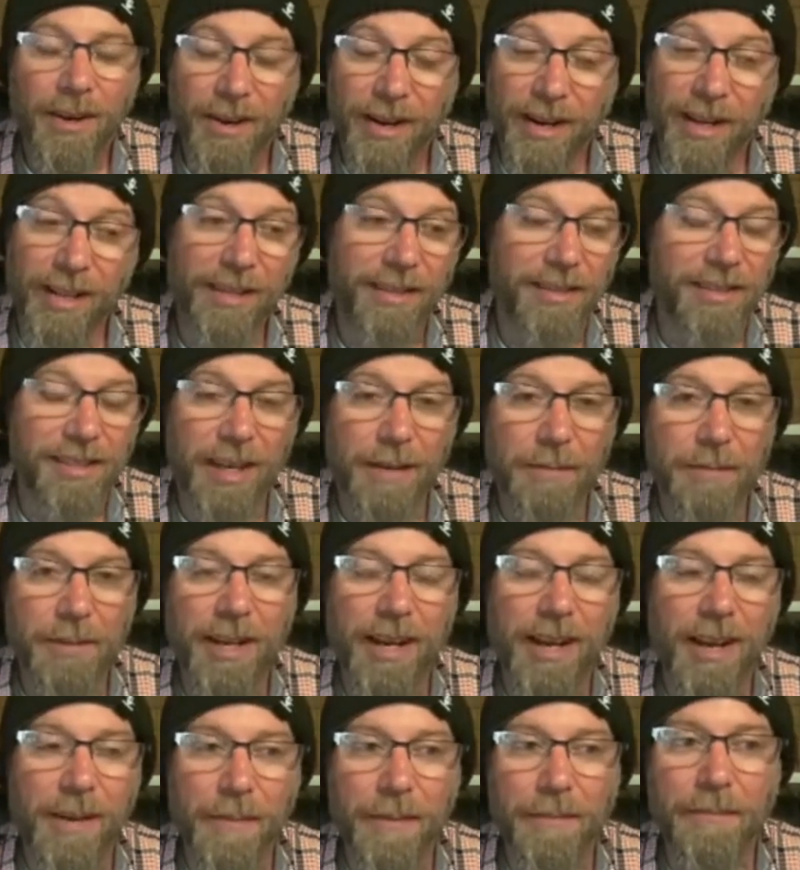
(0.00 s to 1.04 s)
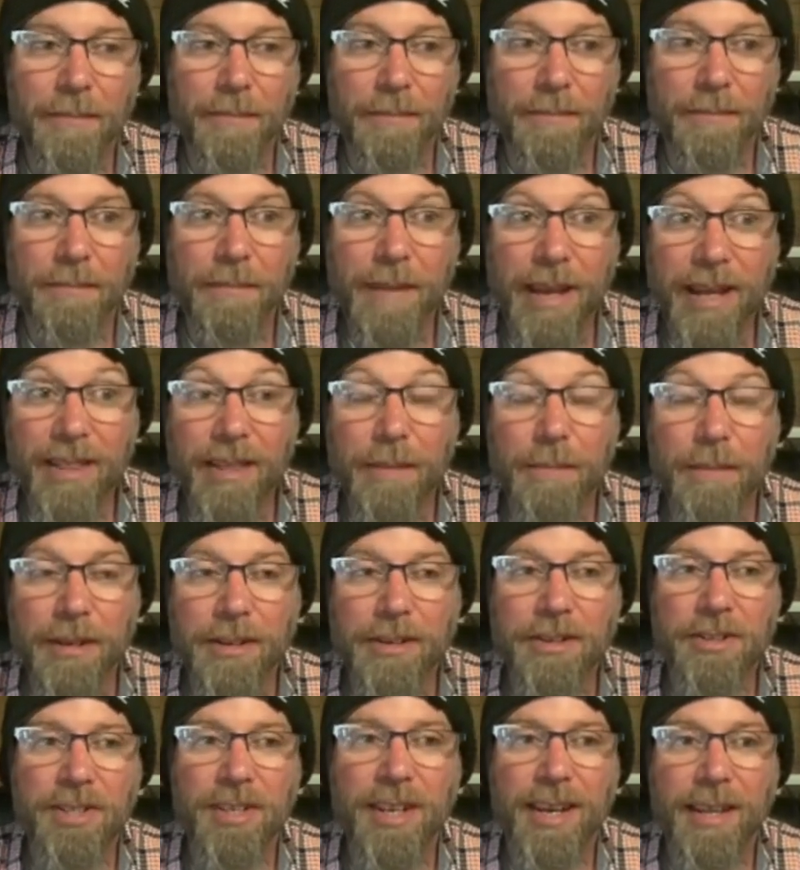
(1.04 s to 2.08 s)
at the same time, make them
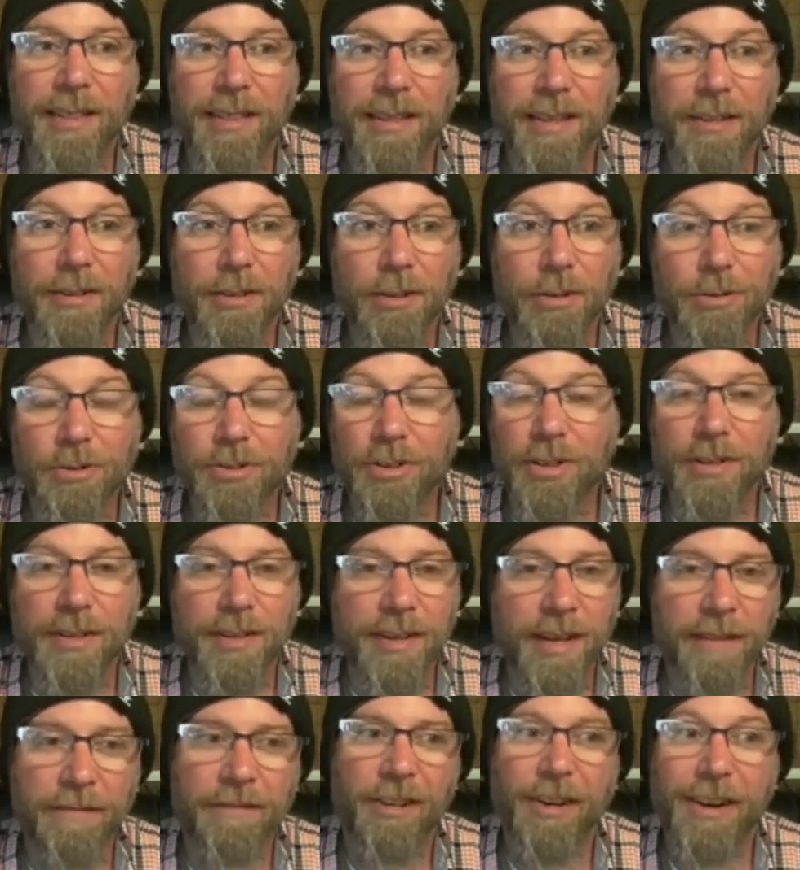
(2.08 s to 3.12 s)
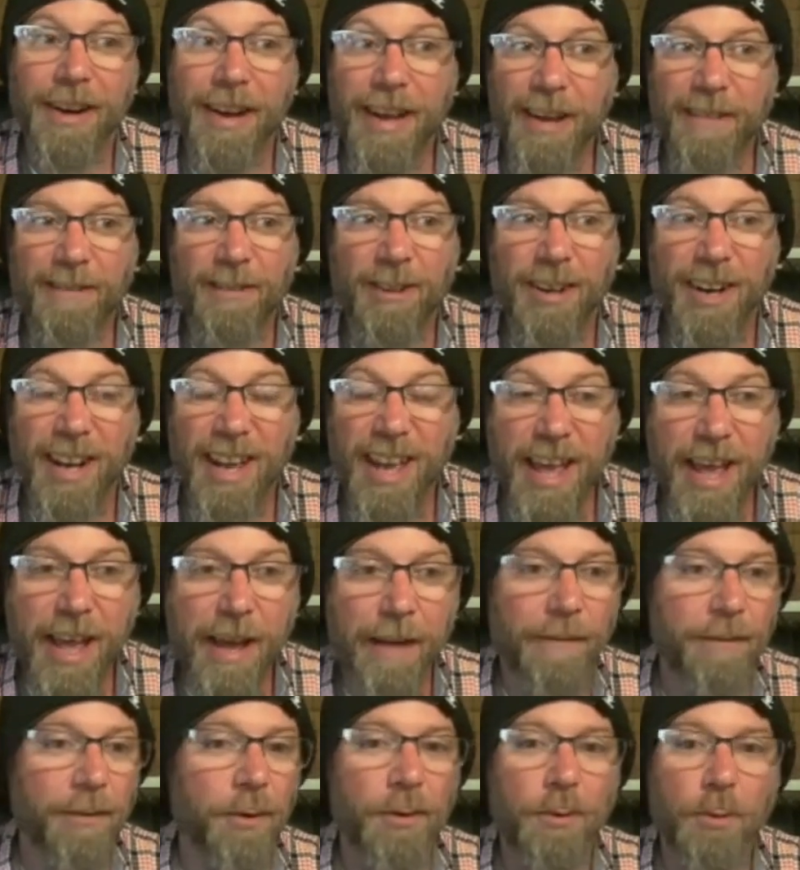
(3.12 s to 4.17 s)
understand that you should never, ever,
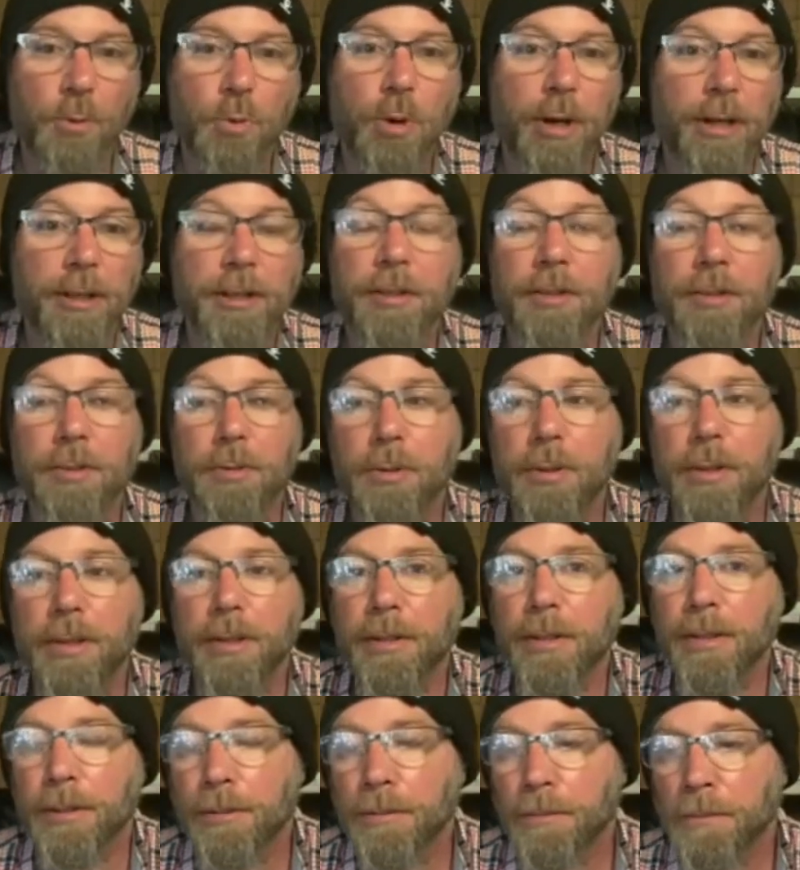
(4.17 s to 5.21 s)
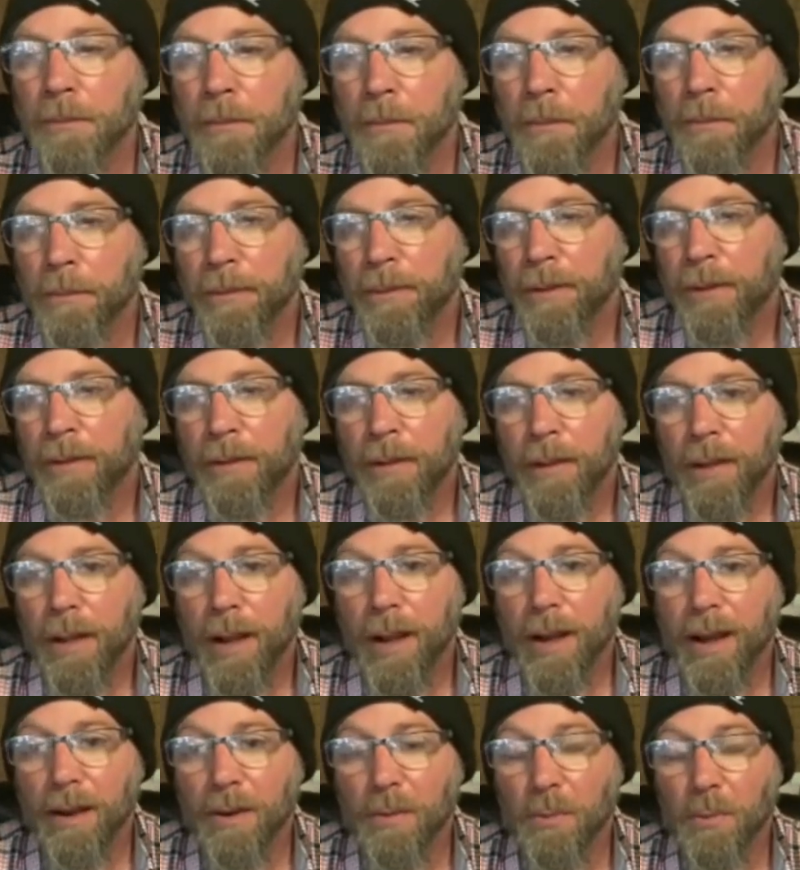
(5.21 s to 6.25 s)
ever want to do this.
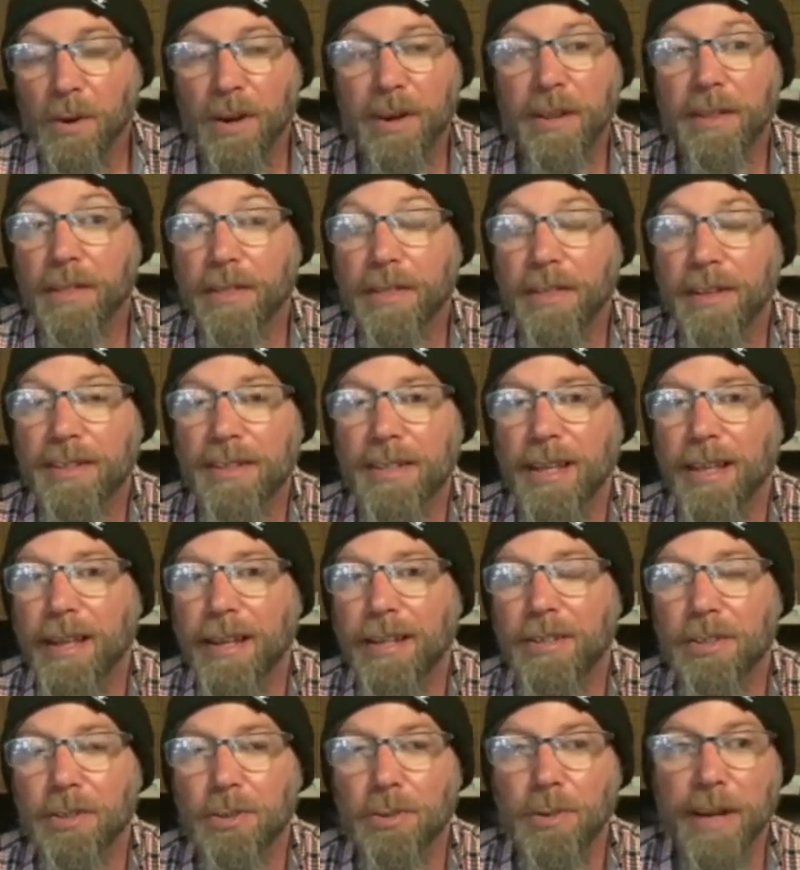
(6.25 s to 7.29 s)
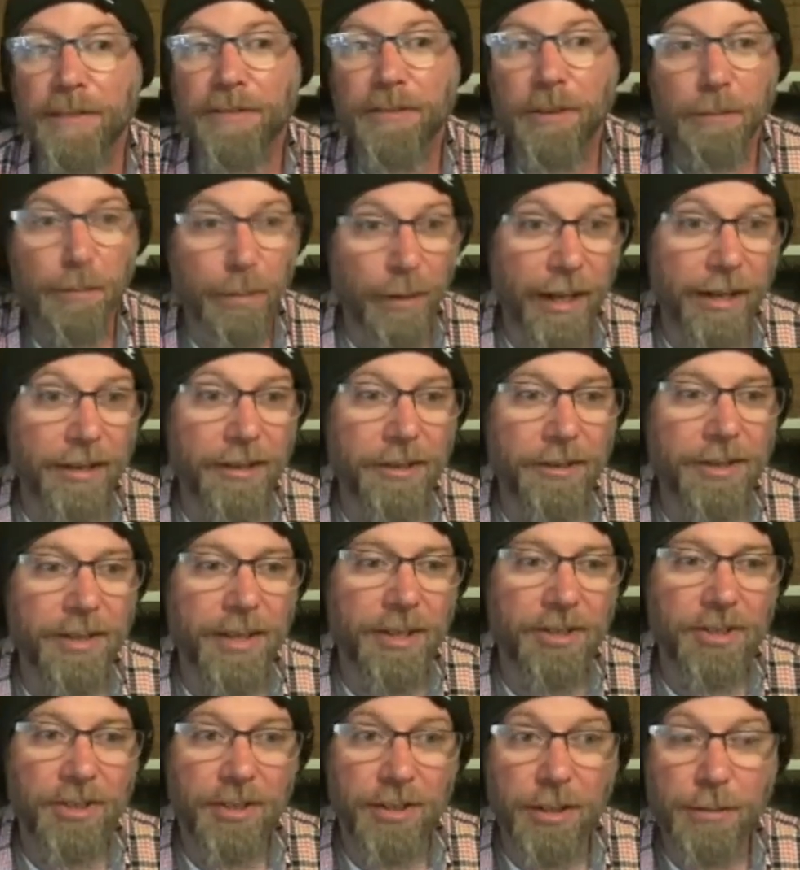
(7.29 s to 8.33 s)
Uh, one of the things I like to do after blender
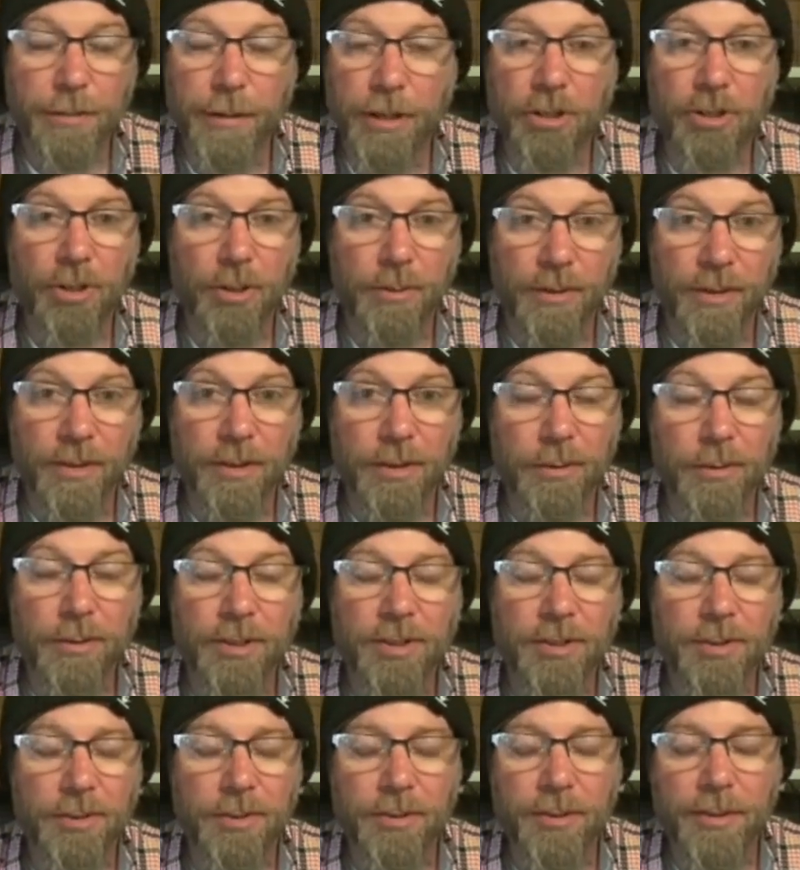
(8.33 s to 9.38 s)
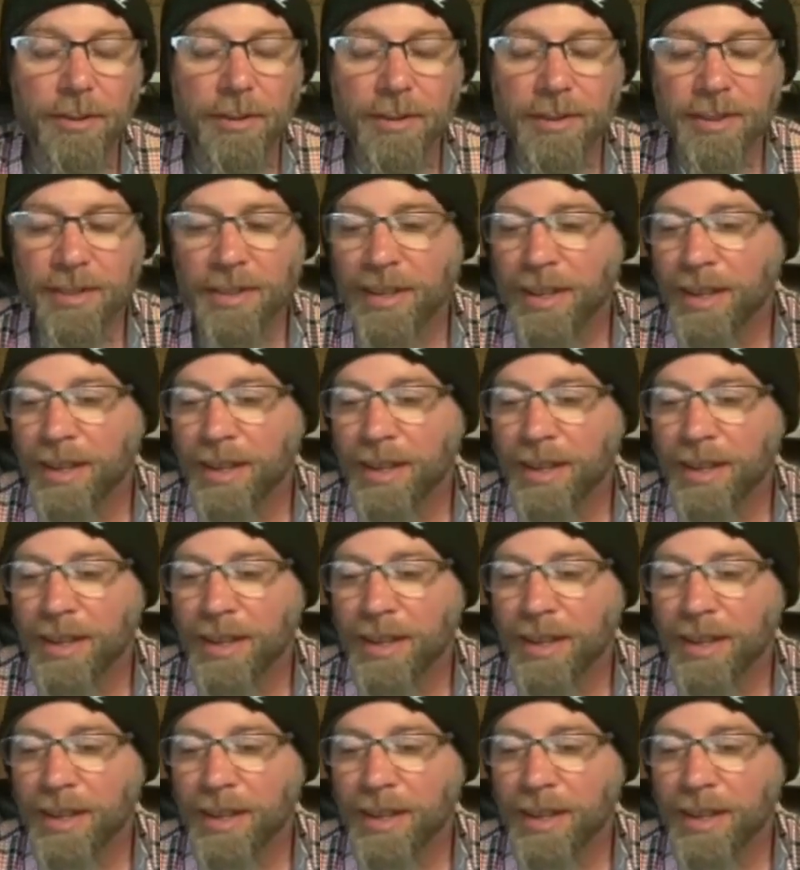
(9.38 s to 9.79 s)
sessions, especially with newer students,